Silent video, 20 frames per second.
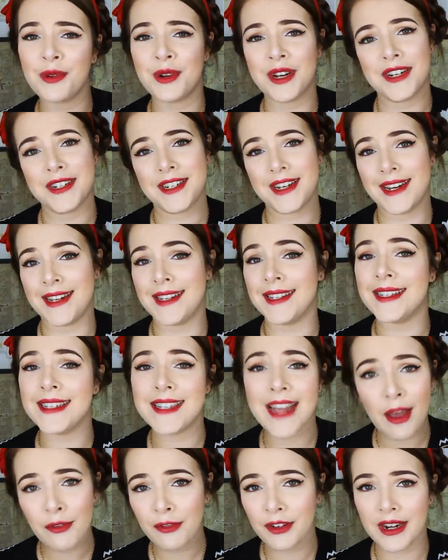which is
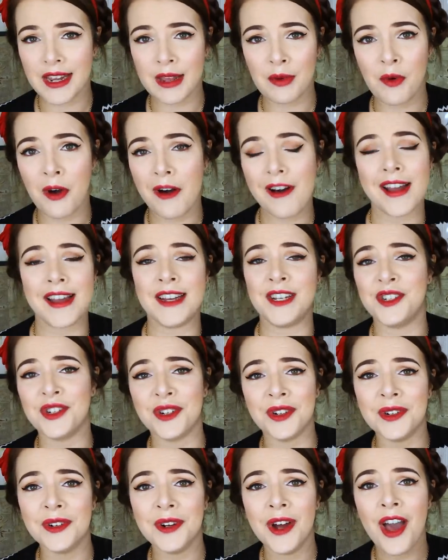definitely what I
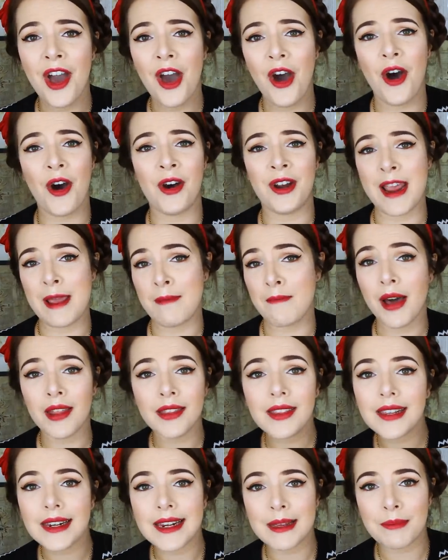do on a
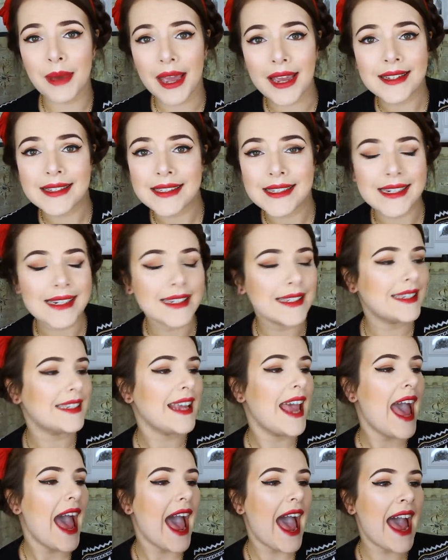monthly basis.